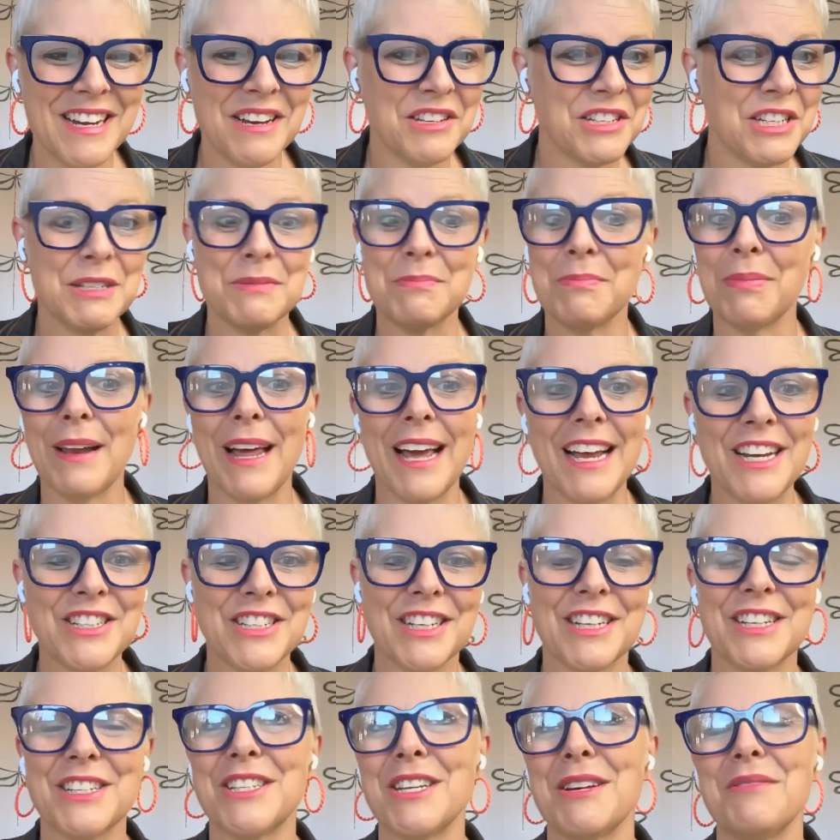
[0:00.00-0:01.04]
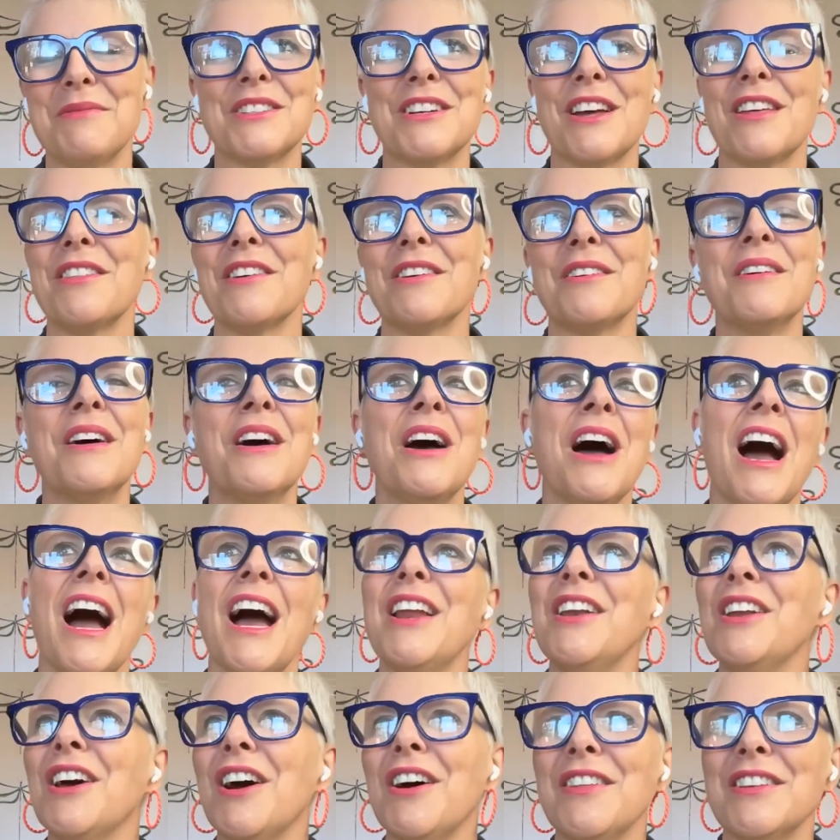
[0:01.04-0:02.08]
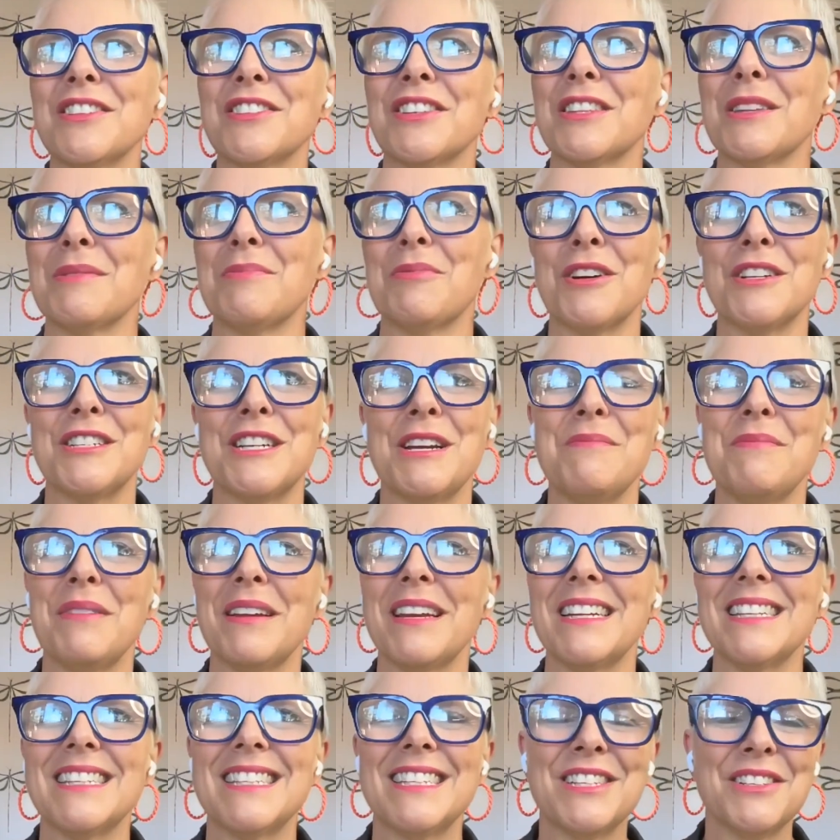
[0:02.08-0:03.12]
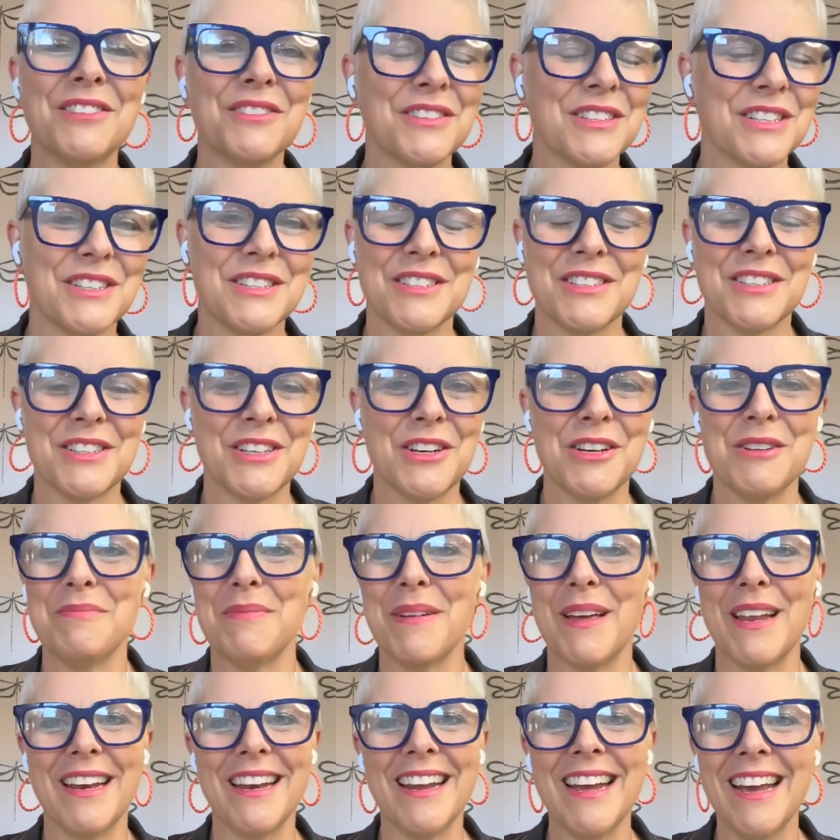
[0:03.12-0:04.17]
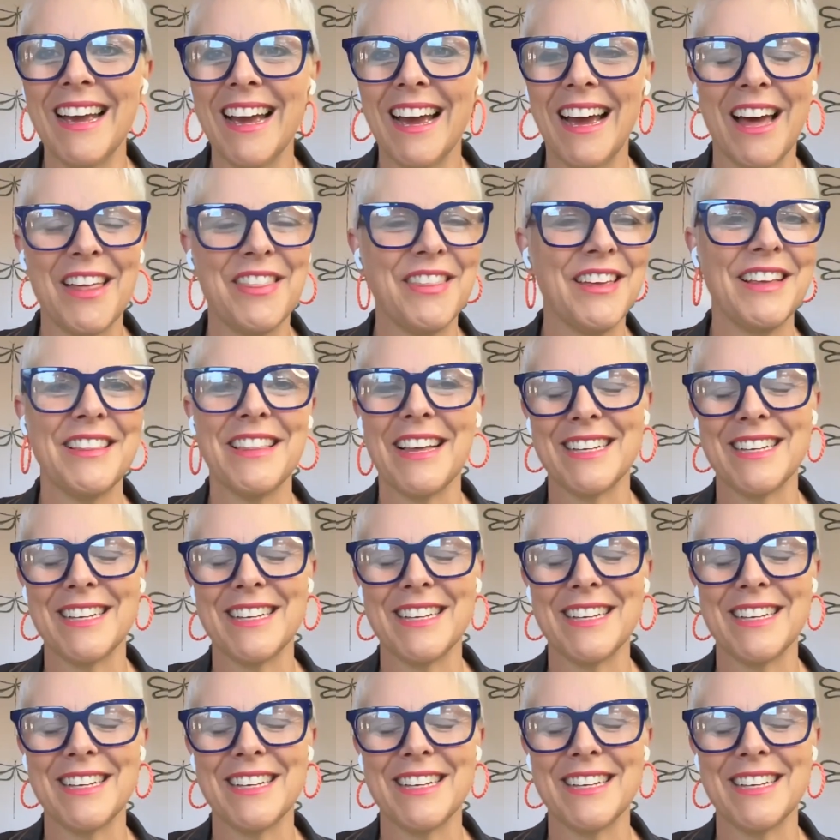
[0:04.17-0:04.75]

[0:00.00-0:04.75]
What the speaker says: just plain chicken soup, which I thought, I know that's got the protein, but it's still the soup. And I think that's